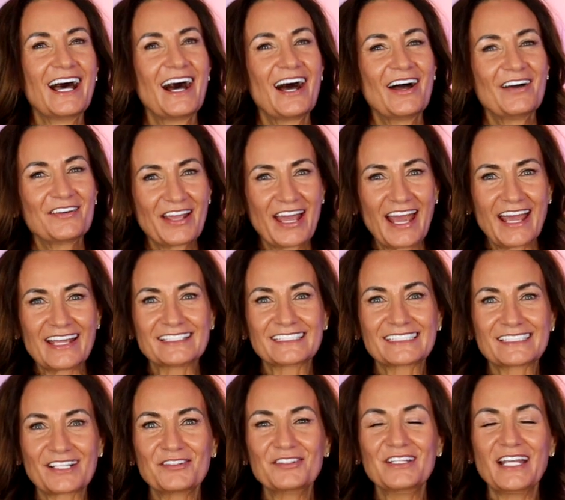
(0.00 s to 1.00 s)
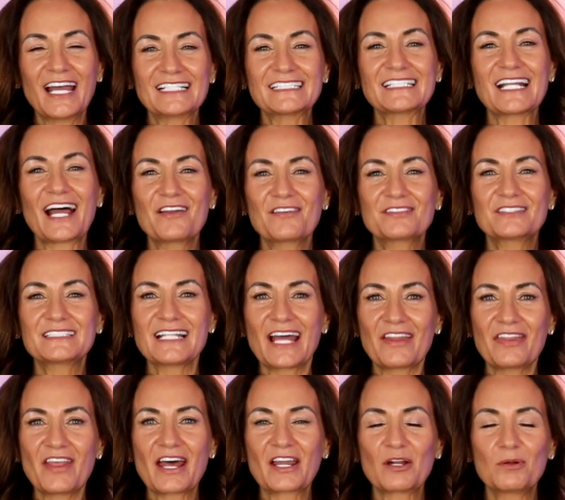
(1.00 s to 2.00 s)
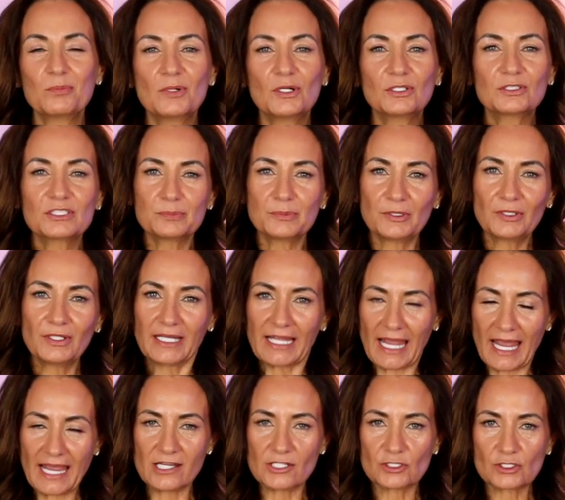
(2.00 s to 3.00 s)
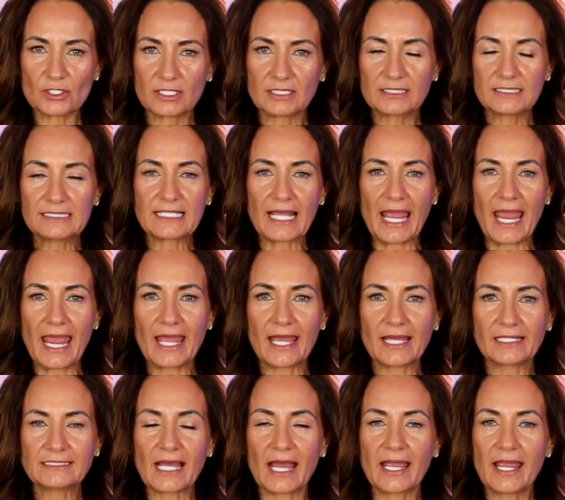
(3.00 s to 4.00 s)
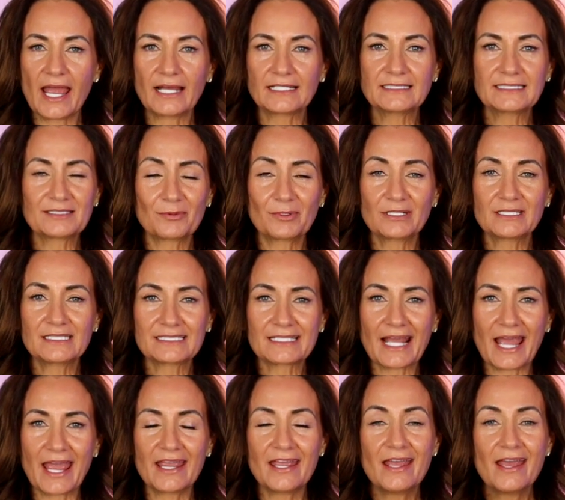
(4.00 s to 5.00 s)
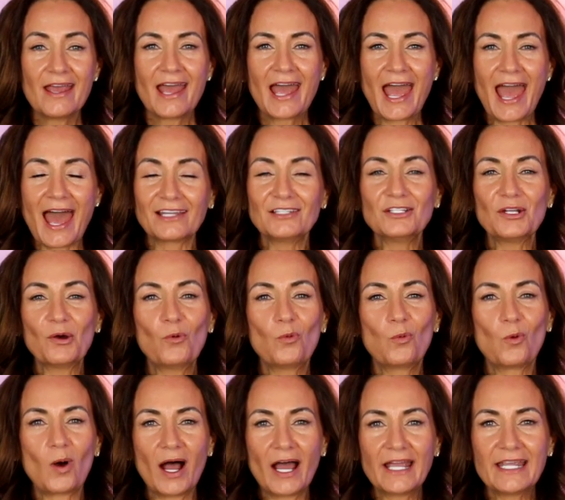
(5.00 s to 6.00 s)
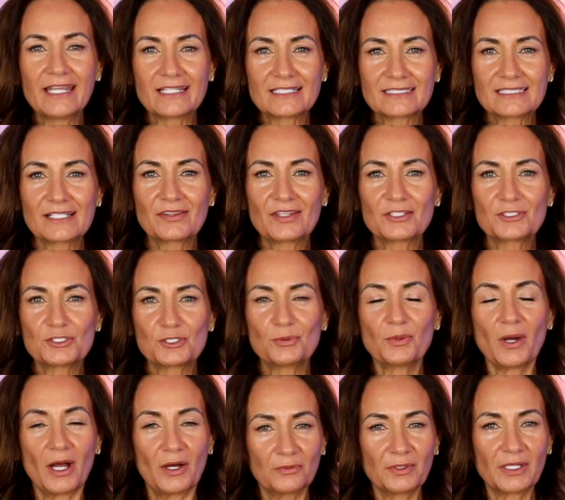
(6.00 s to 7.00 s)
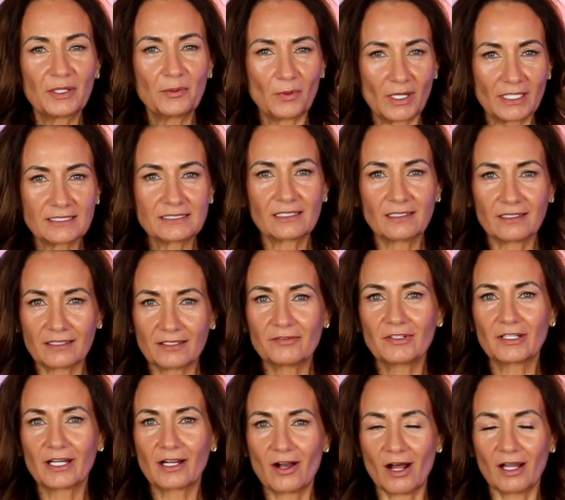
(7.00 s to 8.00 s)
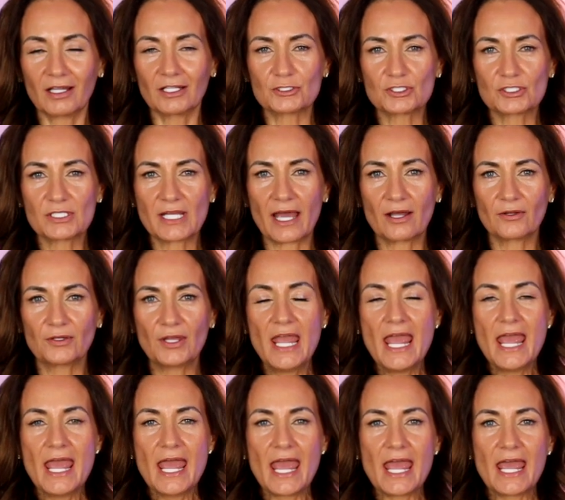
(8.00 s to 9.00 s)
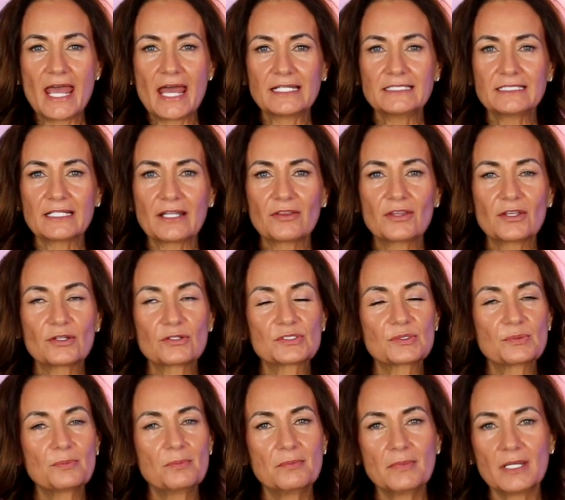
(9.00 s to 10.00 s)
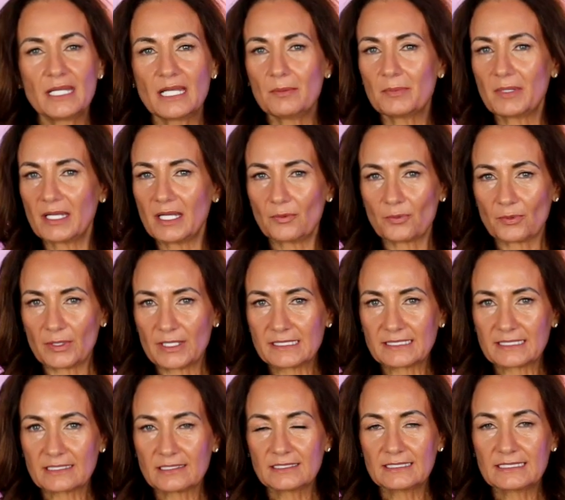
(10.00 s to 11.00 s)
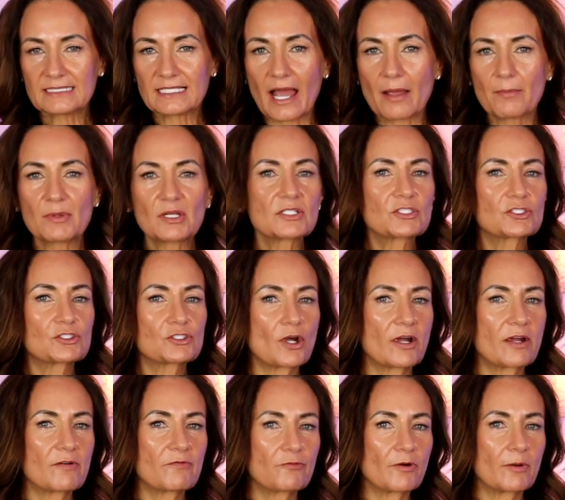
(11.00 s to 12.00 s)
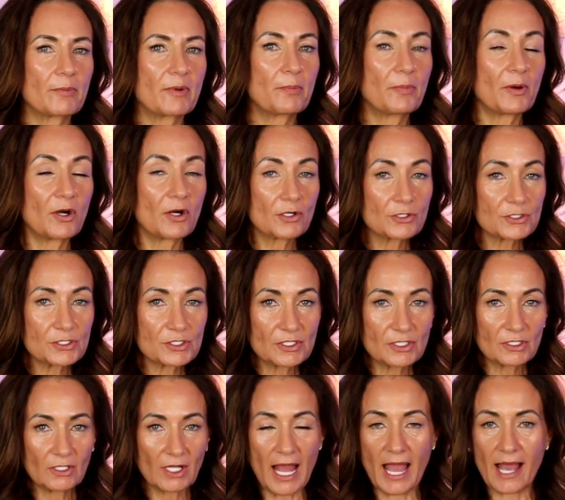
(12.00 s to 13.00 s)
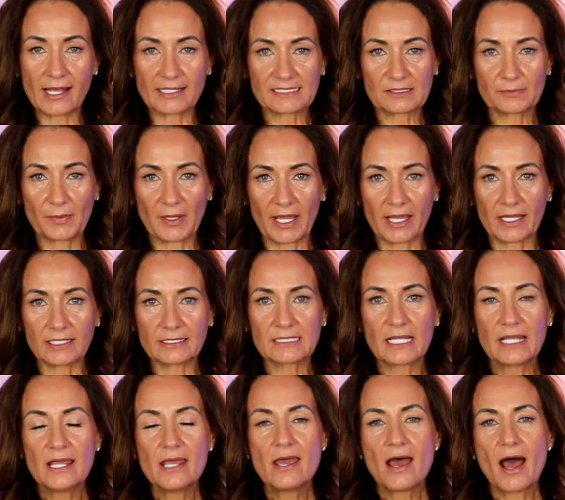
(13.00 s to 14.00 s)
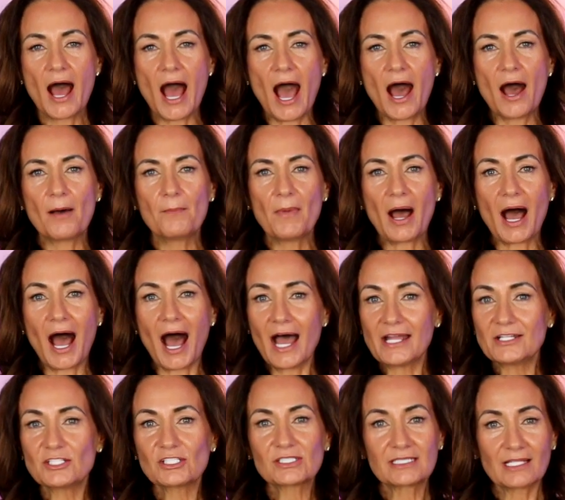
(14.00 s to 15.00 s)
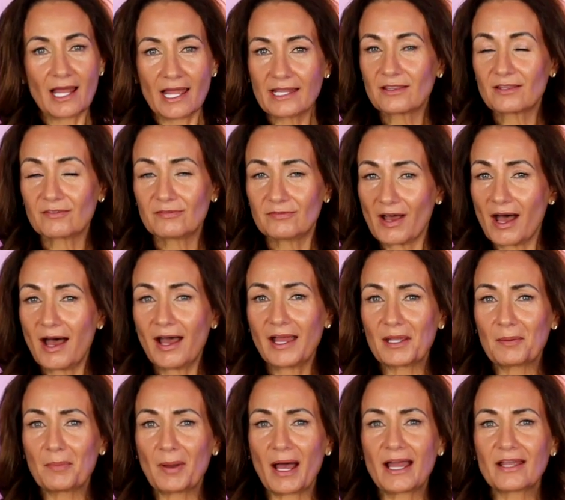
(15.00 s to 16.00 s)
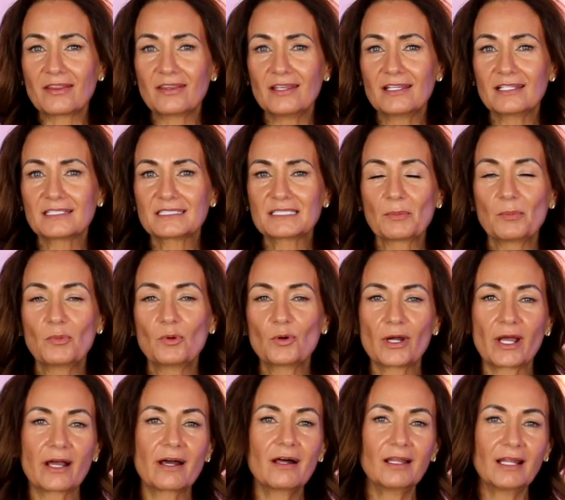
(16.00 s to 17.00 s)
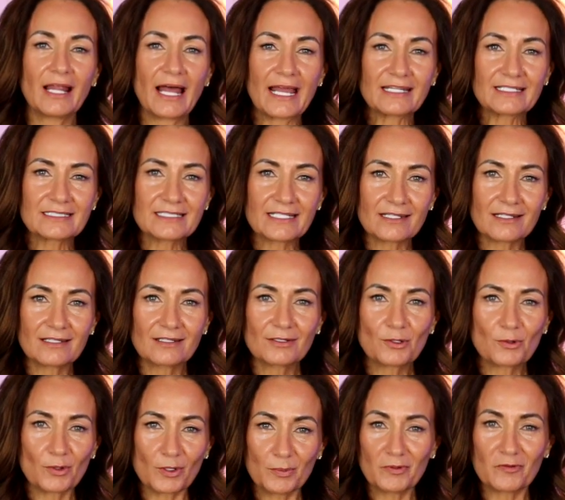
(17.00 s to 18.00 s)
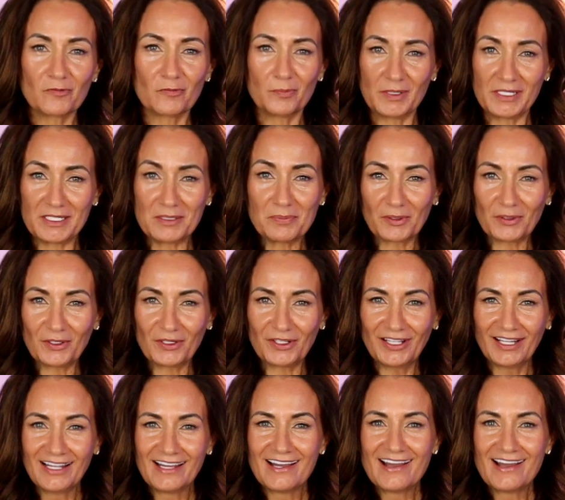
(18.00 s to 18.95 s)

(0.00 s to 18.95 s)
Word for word: Okay, so yes, I have said that on multiple occasions, and I had someone say, Edna, why is it that you only want to live in a college town? And there's many, many reasons. I'm going to start from a personal aspect um, I just like the vibe. I think it's a more eclectic group of people.